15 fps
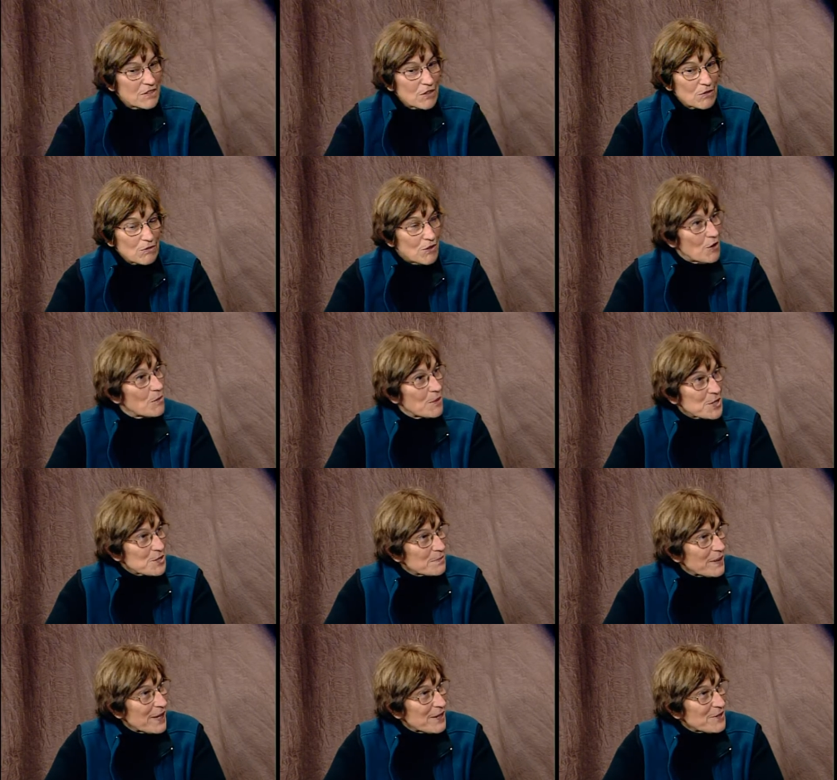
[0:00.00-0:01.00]
I don't know
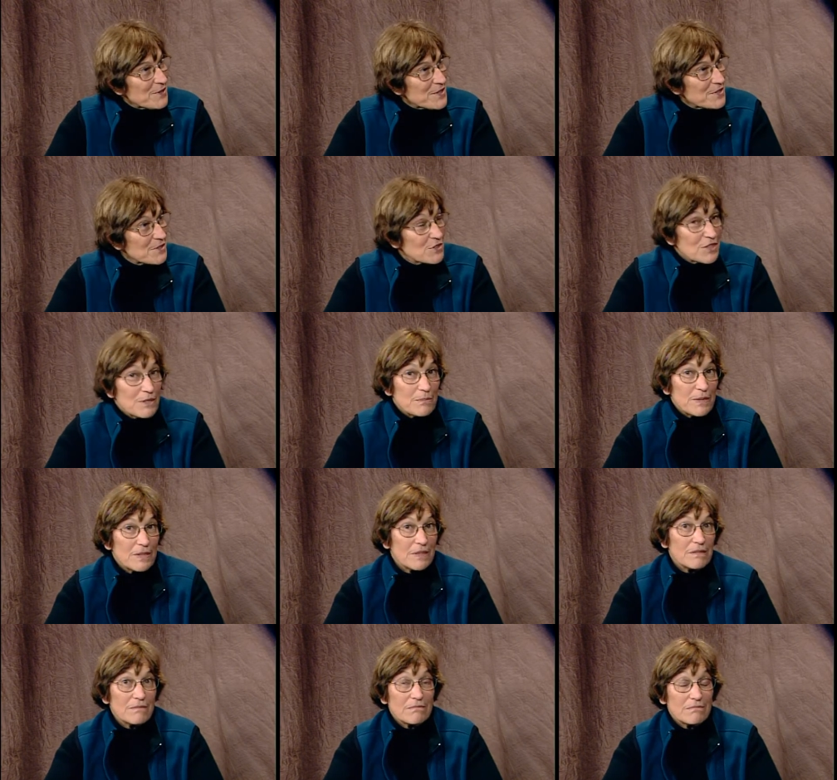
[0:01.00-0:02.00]
much about you, this is going to
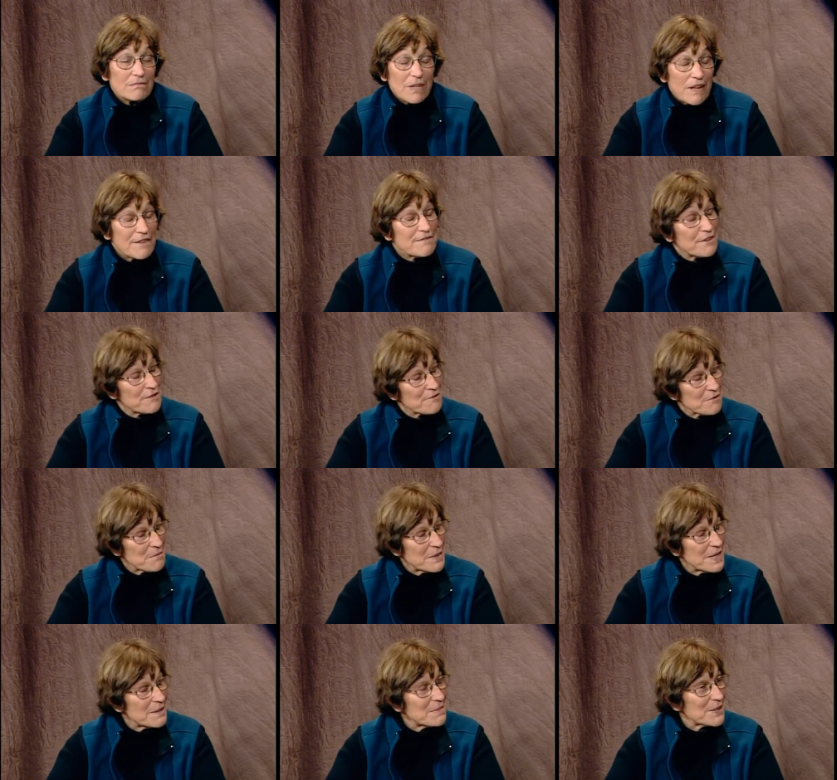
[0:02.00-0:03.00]
be a lot of fun for
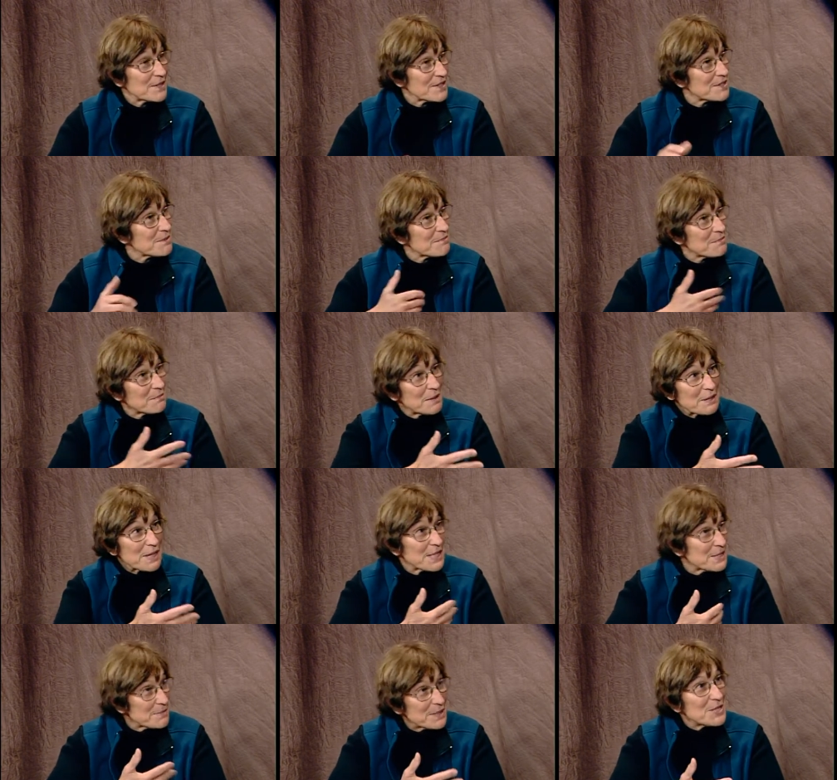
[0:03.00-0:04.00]
me because I'll
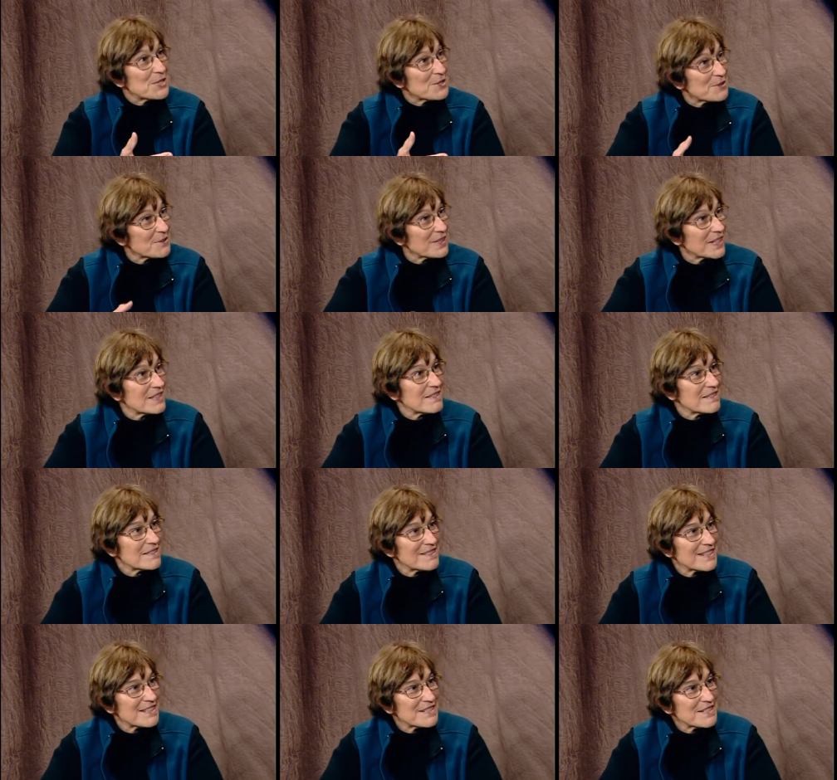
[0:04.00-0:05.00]
get to meet you and get to
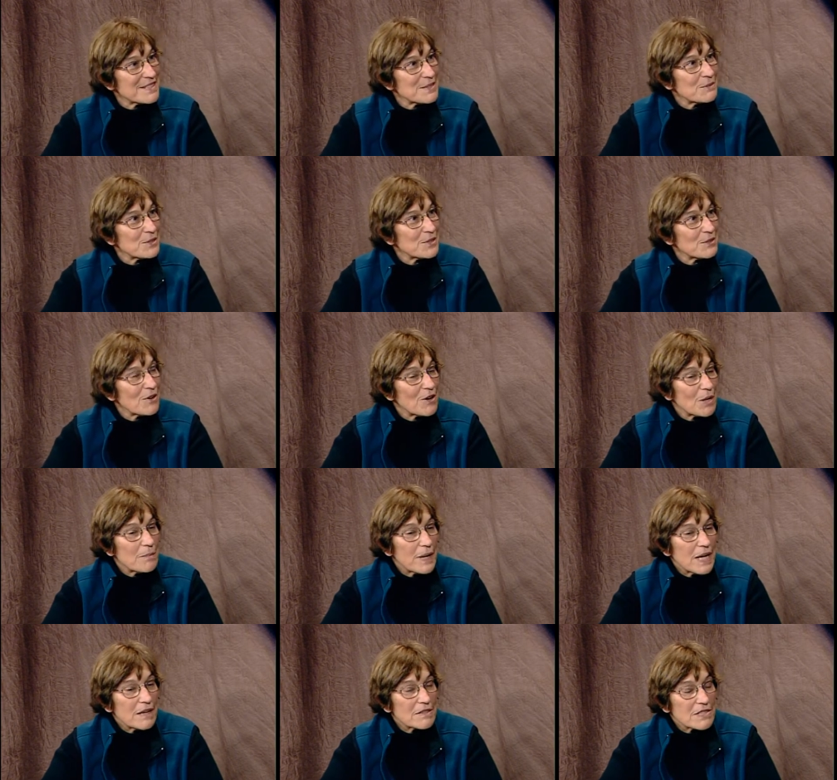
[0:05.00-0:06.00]
okay. get to see what you're all
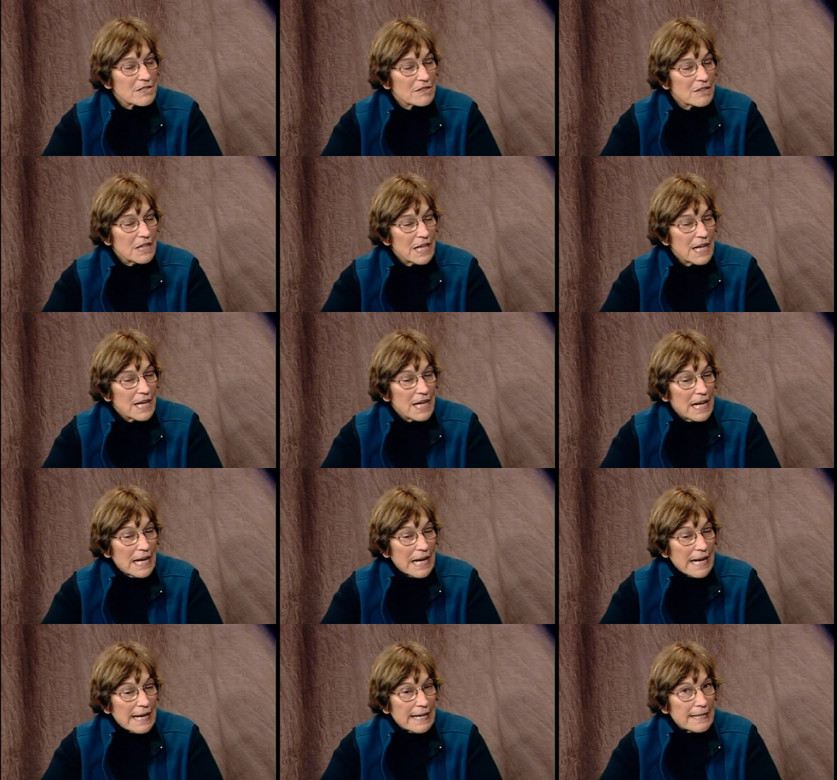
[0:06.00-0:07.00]
about. So,
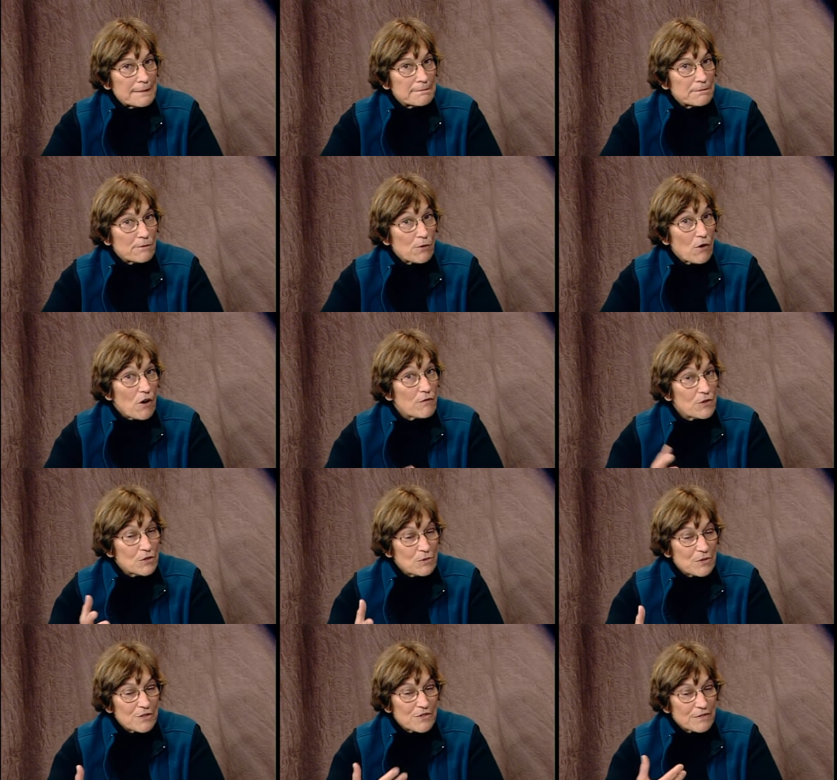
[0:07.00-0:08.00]
um, for our
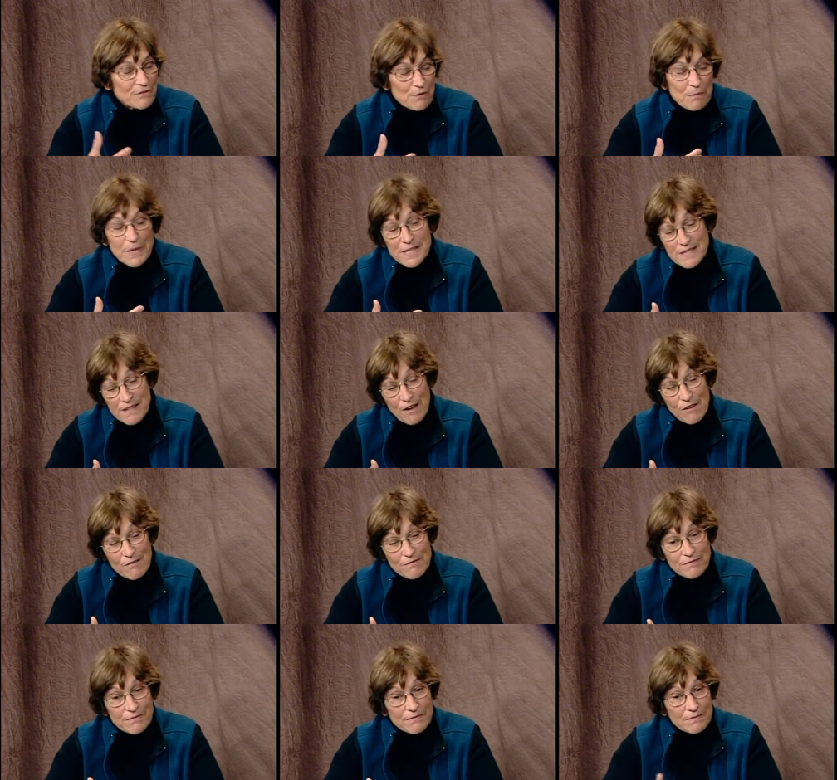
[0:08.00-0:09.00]
viewers and for
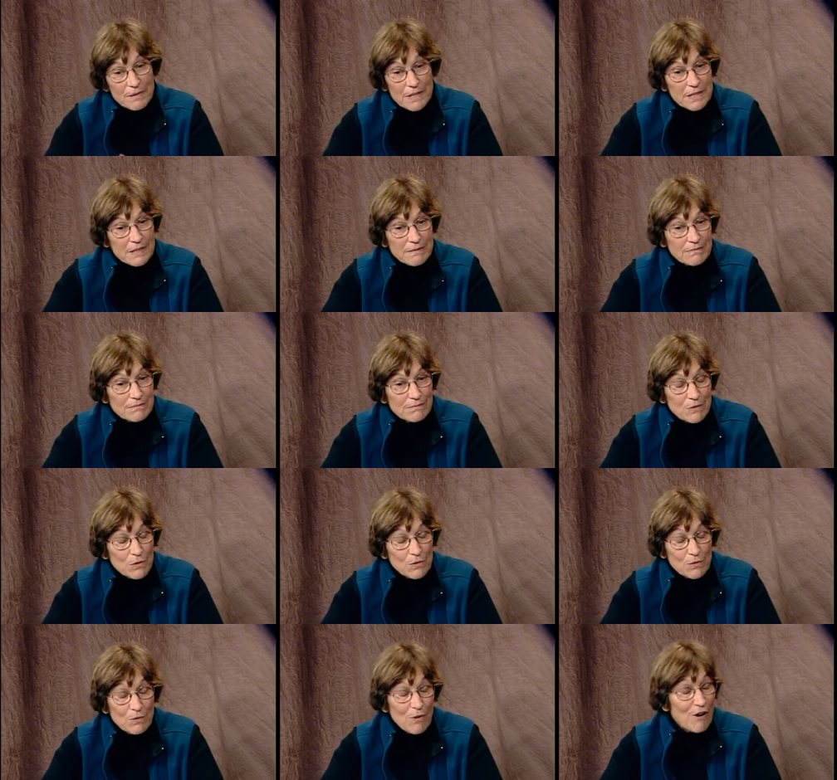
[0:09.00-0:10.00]
myself, uh,
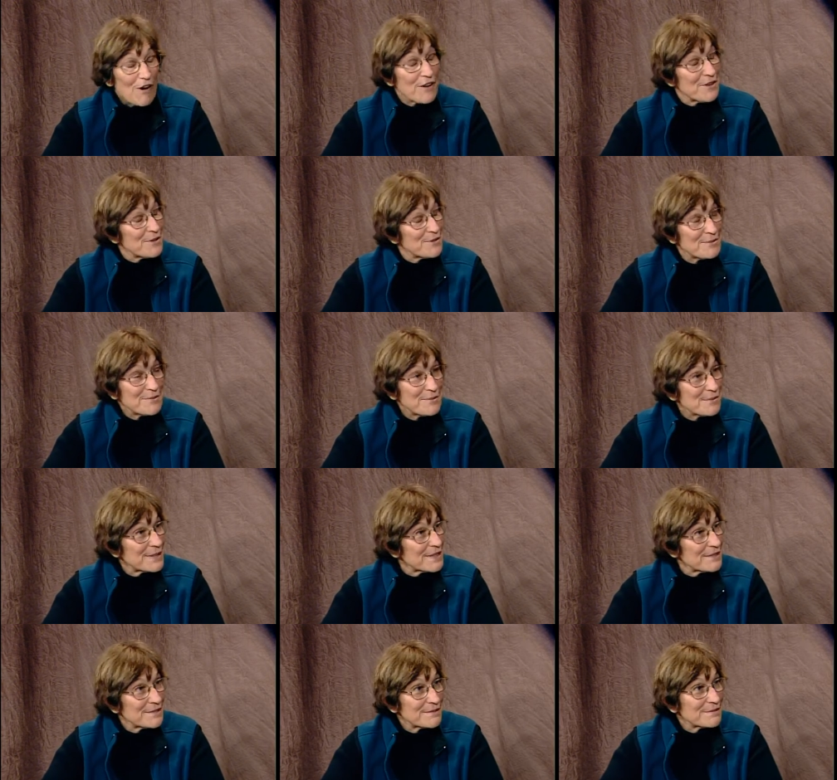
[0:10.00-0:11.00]
who are you?
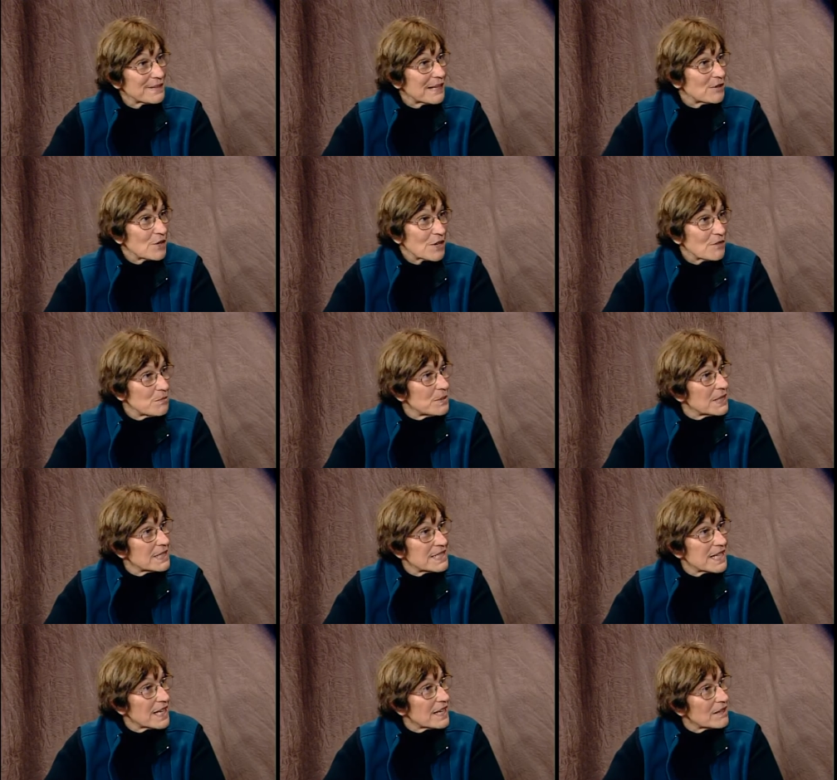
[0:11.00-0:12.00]
What have, how long have you been
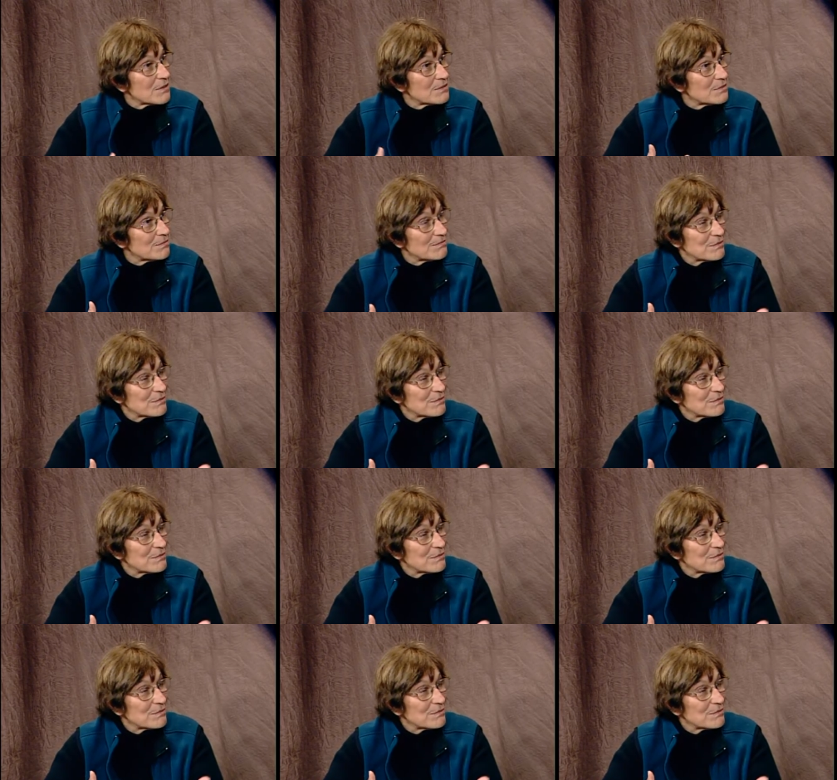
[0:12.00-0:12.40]
in town?